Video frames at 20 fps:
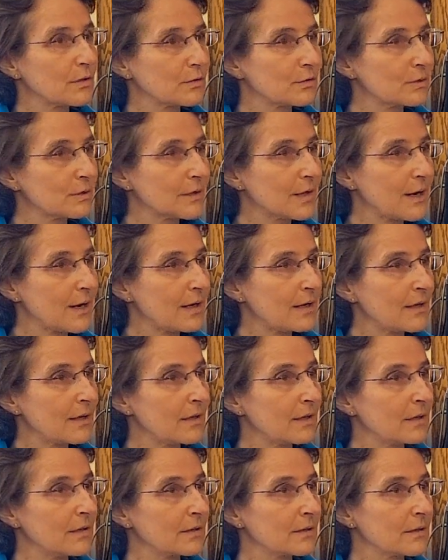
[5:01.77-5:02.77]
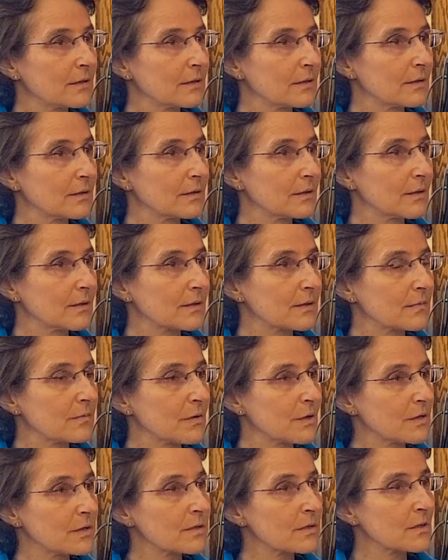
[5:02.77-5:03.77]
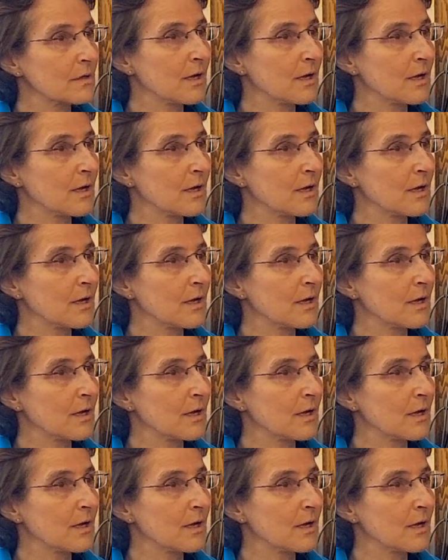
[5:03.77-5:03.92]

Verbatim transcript: to die. Yeah. That was